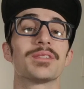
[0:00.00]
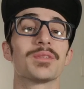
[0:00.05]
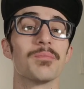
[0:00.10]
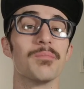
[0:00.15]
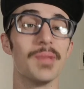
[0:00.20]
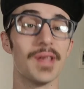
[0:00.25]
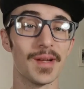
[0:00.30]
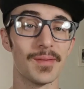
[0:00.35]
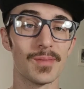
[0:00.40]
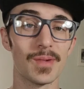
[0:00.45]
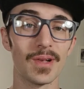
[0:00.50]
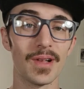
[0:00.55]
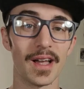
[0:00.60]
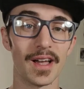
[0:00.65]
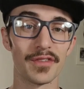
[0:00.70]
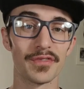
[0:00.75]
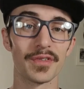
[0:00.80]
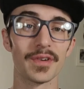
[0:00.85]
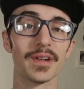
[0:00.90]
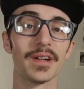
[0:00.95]
It's minimal
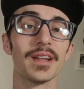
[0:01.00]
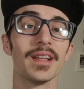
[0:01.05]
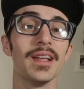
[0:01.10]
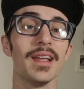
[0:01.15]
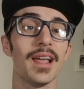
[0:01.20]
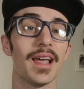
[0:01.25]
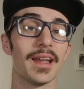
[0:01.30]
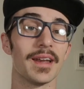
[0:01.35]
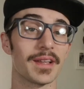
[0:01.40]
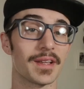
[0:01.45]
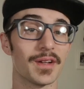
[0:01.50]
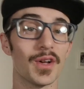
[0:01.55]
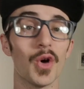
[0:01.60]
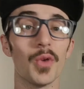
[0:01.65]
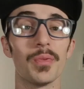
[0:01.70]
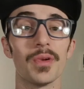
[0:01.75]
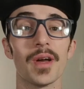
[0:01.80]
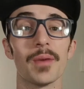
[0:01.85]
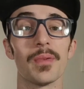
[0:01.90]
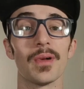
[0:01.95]
effort and it can
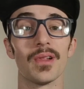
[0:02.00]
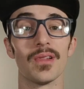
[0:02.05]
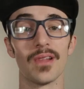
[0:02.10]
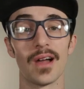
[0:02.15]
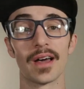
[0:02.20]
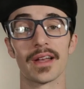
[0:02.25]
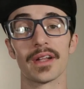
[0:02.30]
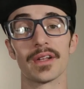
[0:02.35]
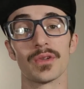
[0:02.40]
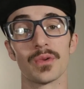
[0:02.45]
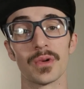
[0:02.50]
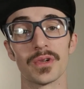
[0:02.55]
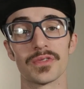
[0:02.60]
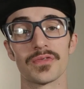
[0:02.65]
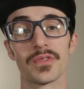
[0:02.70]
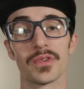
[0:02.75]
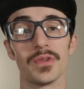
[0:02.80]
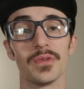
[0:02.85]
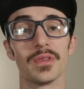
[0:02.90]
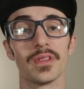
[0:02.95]
open up a lot of
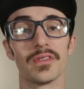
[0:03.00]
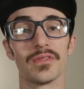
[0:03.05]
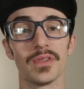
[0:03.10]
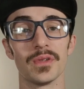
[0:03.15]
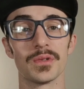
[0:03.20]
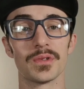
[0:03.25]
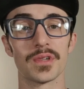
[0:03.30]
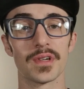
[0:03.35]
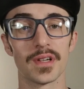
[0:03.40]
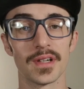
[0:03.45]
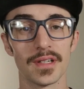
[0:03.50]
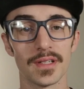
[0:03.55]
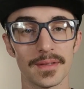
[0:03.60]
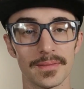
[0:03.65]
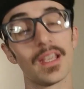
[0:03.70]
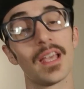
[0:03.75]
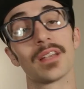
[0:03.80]
doors for you in the future.